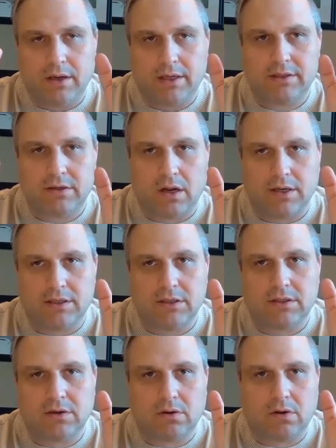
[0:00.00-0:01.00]
It's not
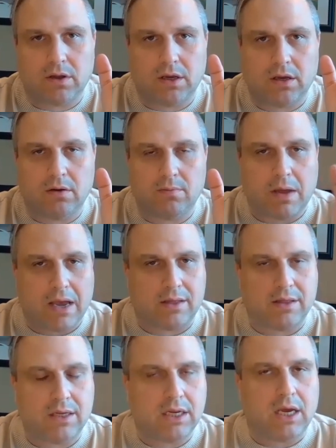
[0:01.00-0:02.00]
necessarily back
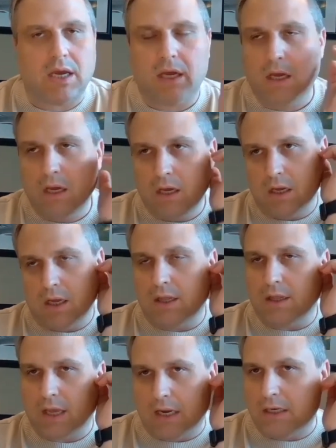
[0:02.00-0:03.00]
in the day in
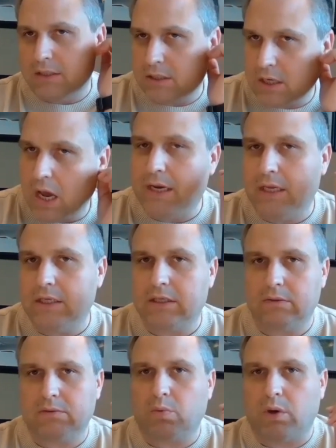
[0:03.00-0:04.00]
the 80s and 90s,
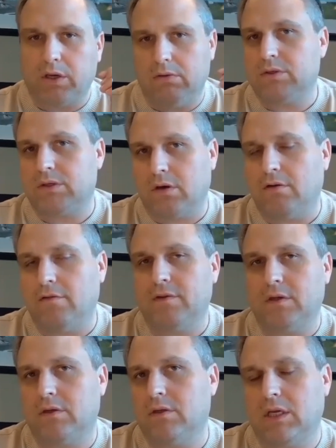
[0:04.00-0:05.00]
it was what you
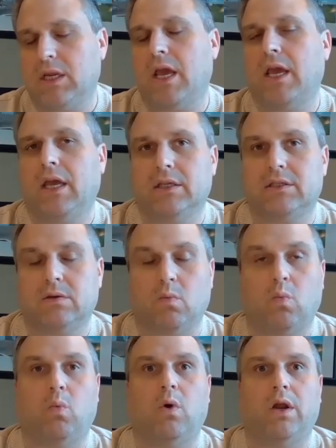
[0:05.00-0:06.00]
served. Today, it's
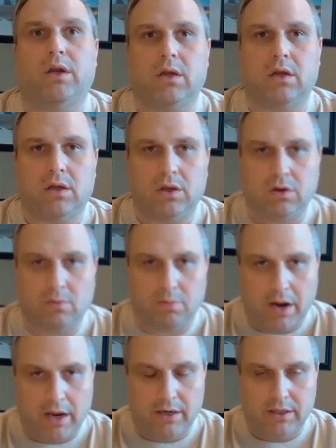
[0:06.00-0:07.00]
what your
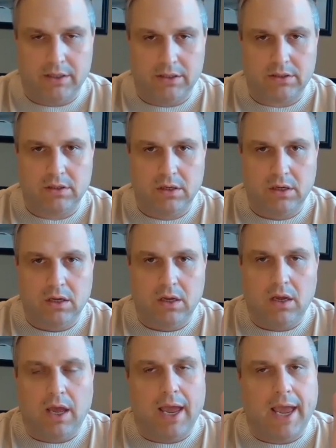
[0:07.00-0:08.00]
brand is.
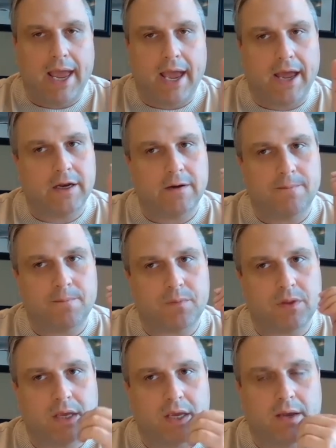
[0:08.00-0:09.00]
And
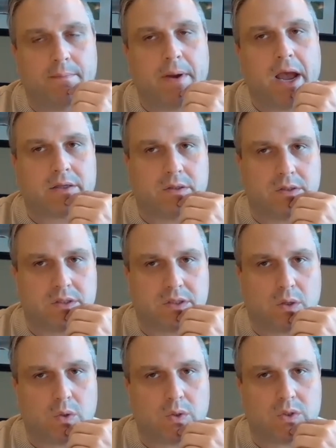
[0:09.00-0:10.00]
the impact on
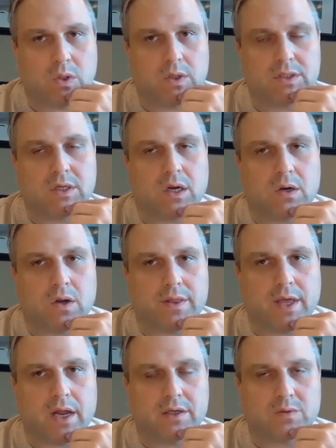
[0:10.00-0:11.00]
social is done on
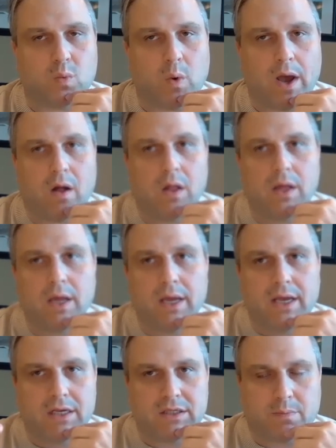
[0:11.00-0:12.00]
that as well,
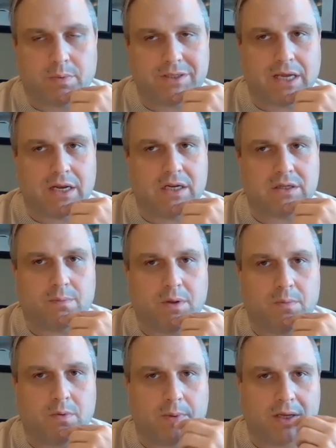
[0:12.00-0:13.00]
is the percentage that
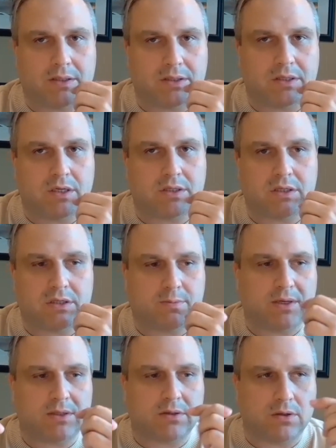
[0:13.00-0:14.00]
people make decisions
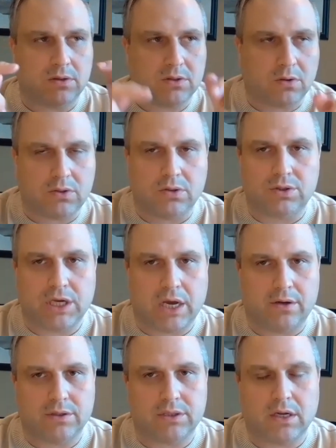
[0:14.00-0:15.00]
based on your social
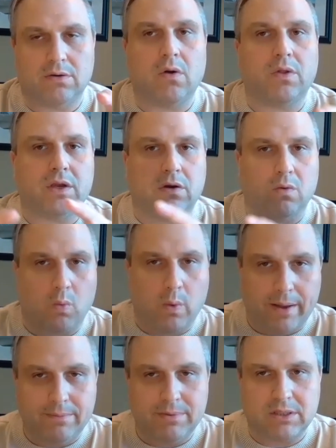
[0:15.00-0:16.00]
channels. Now, not only your
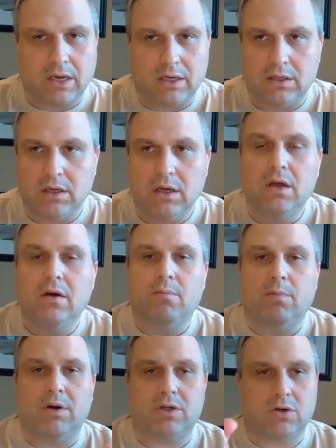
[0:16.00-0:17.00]
website,
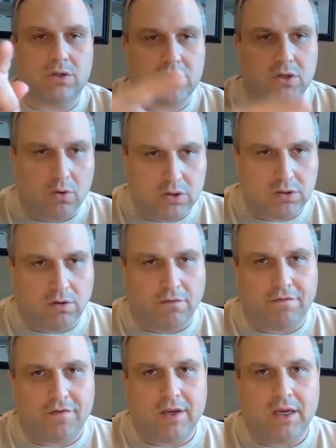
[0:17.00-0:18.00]
but your social
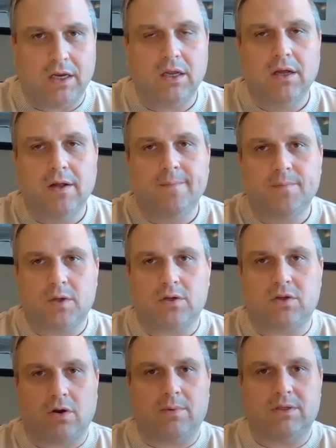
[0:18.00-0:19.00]
feed
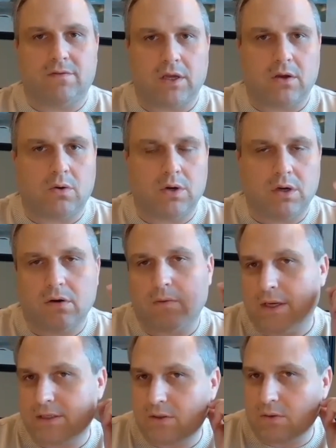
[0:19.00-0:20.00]
determines if they go to your
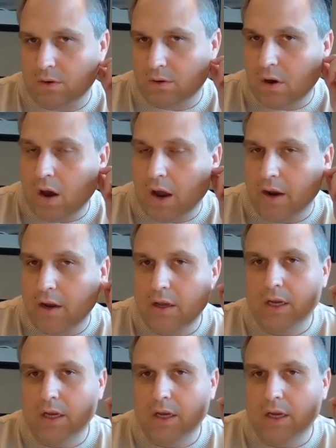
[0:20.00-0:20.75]
restaurant or not.